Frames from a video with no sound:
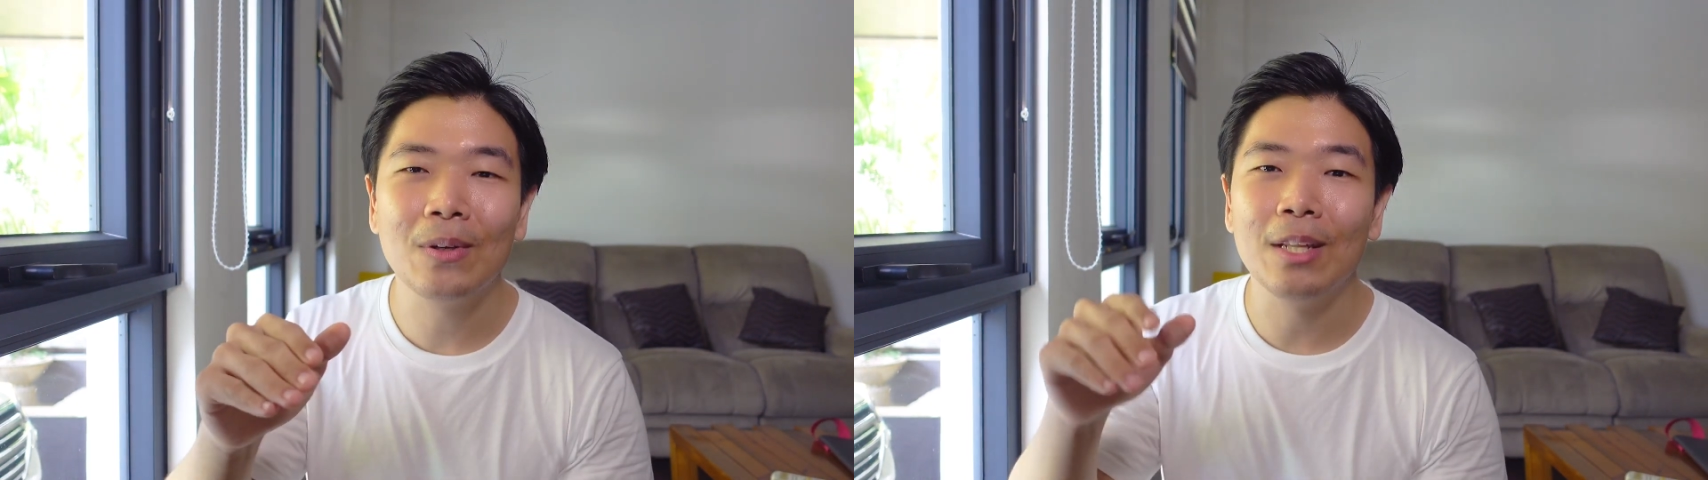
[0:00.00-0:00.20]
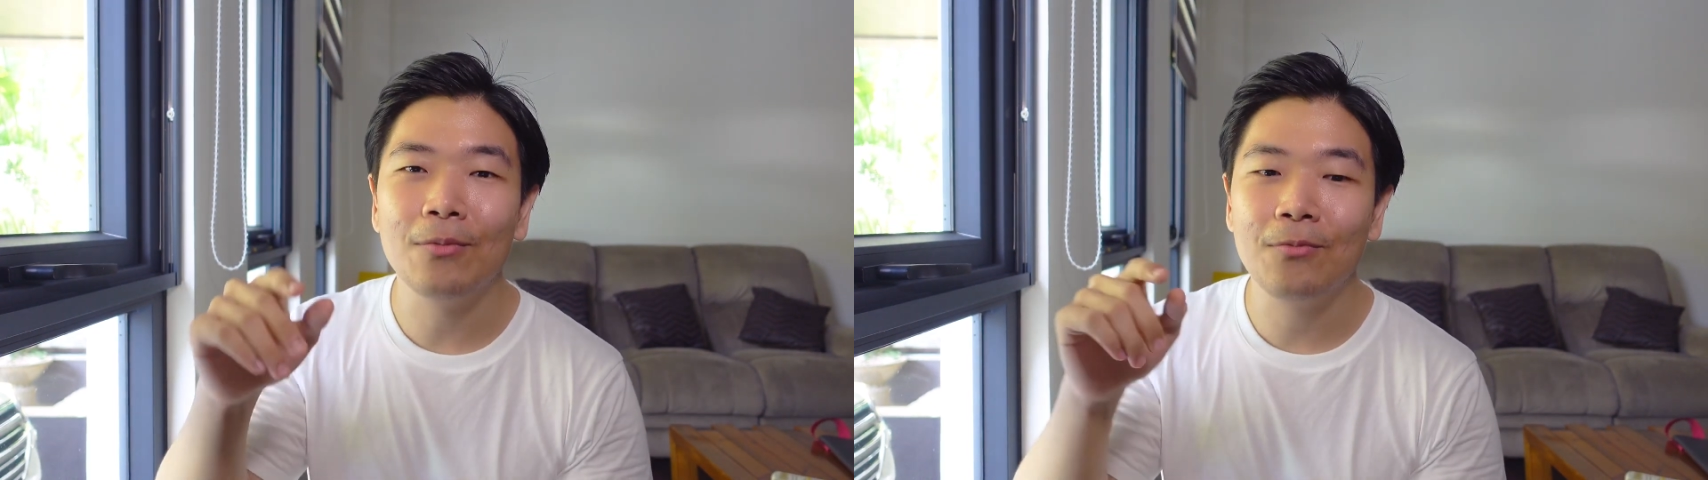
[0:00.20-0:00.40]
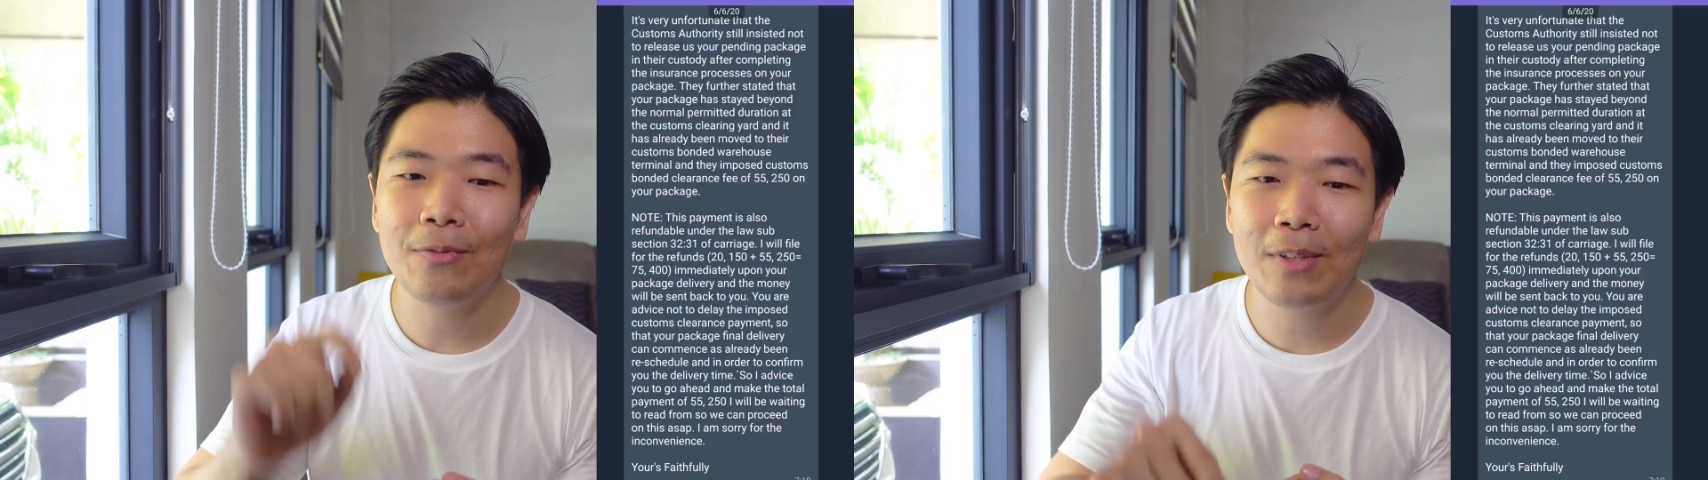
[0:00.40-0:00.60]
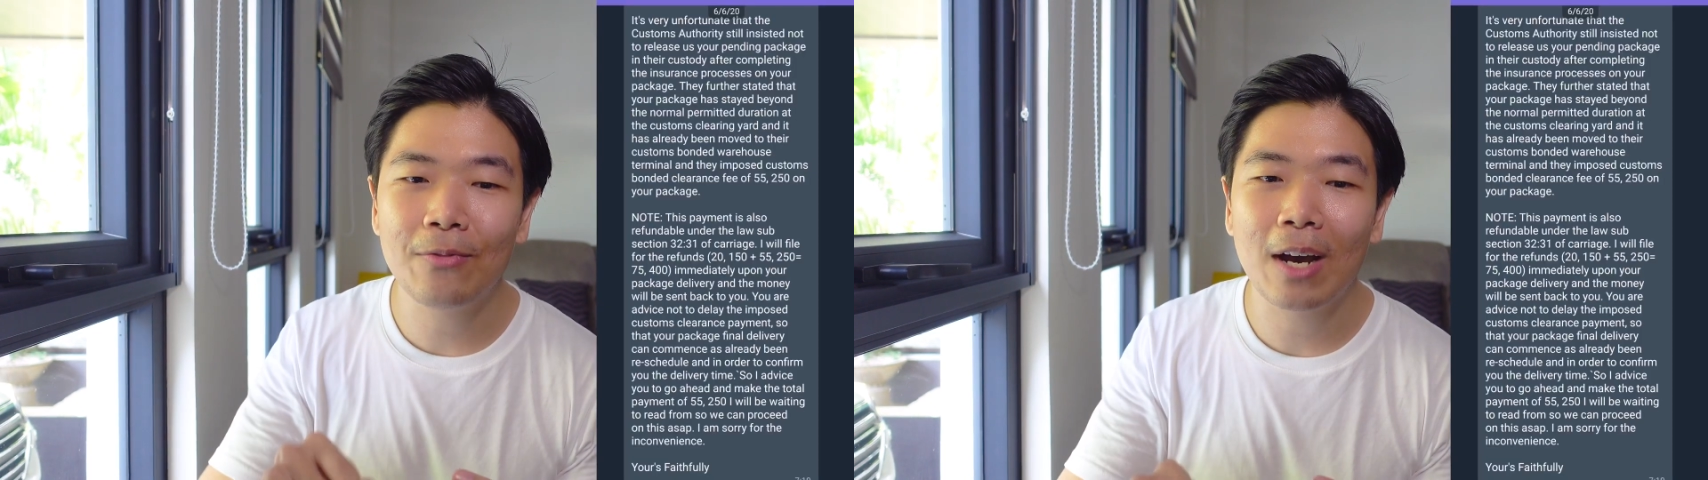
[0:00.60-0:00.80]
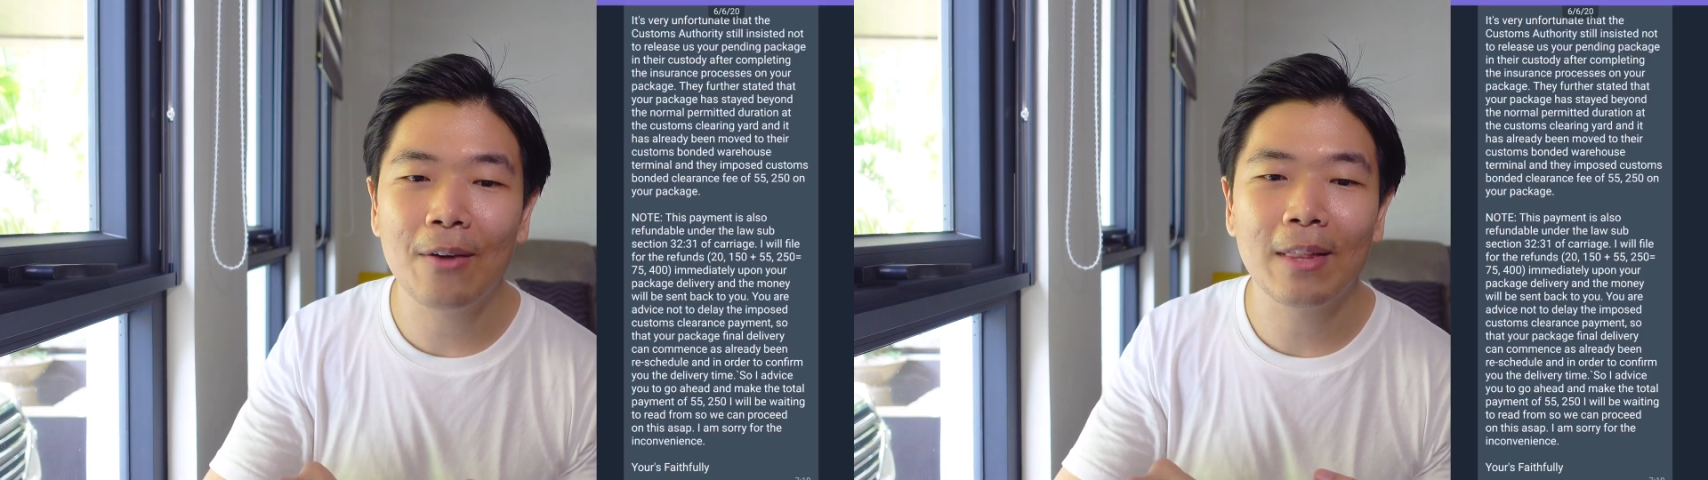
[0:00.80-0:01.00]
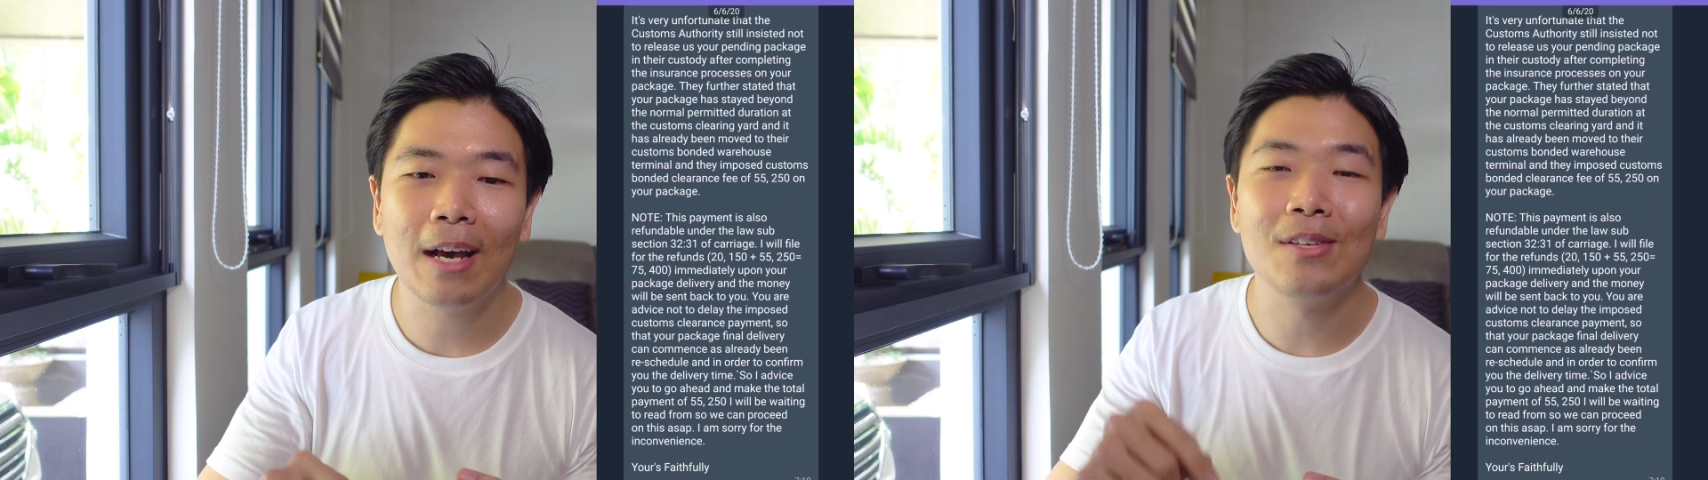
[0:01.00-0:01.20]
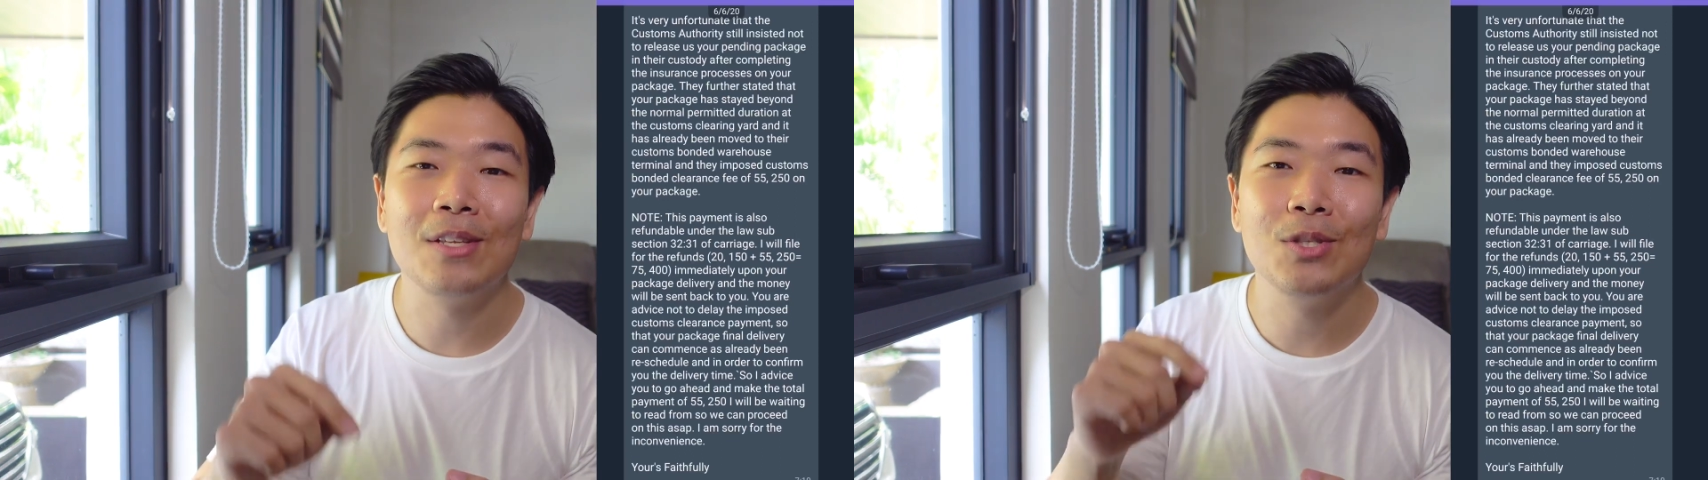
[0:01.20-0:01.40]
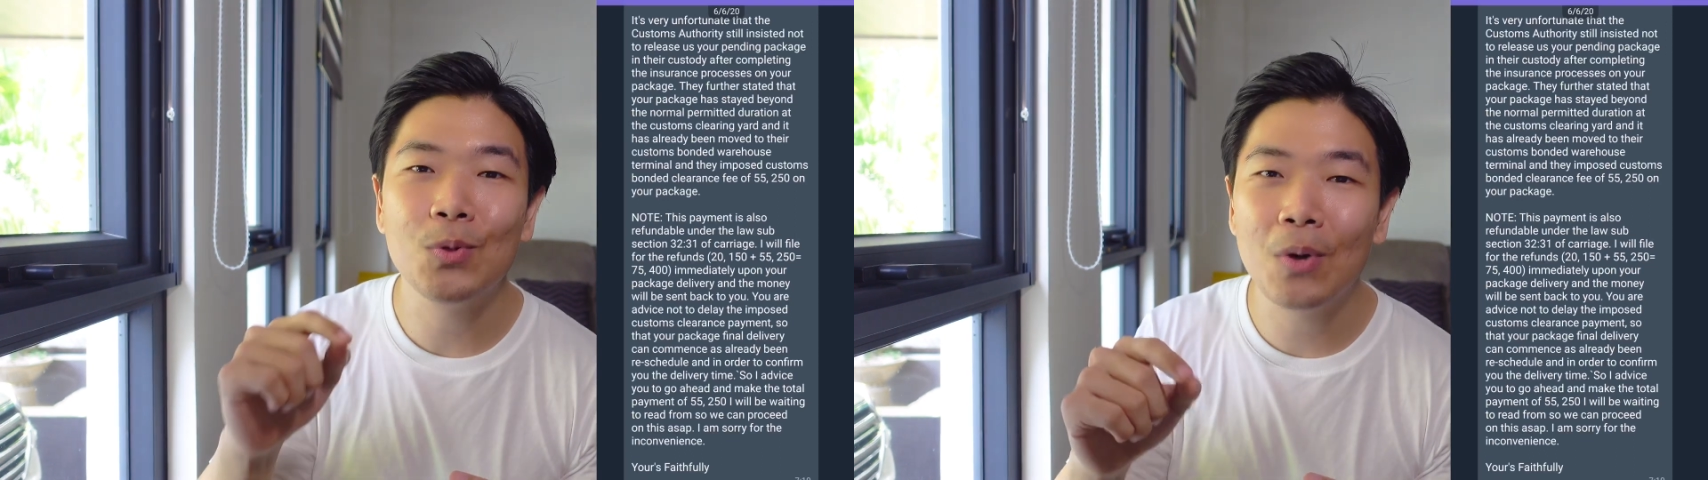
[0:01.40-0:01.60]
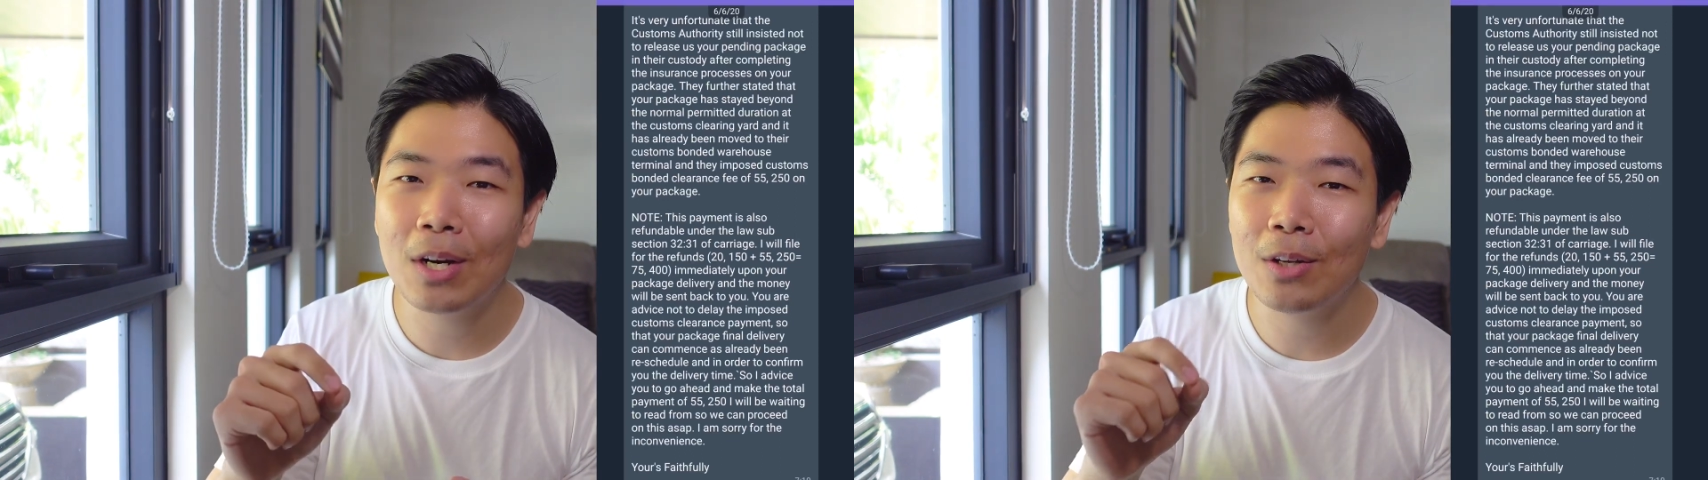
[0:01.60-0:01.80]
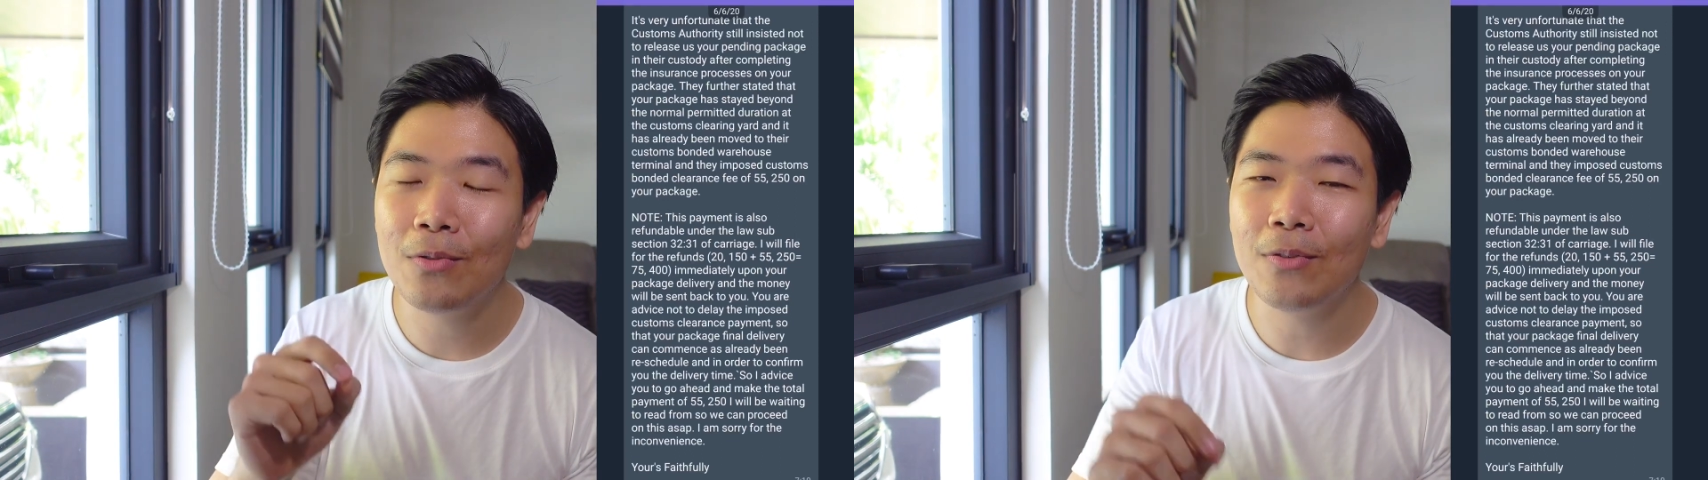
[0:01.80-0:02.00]
the
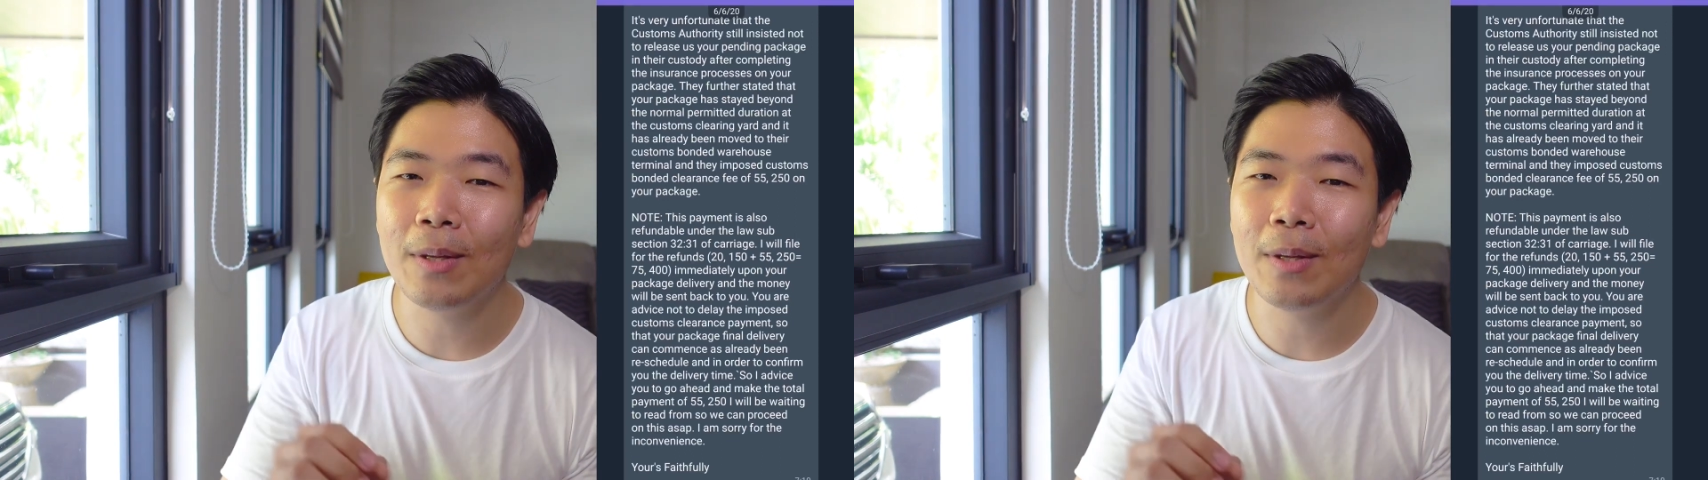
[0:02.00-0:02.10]
55,250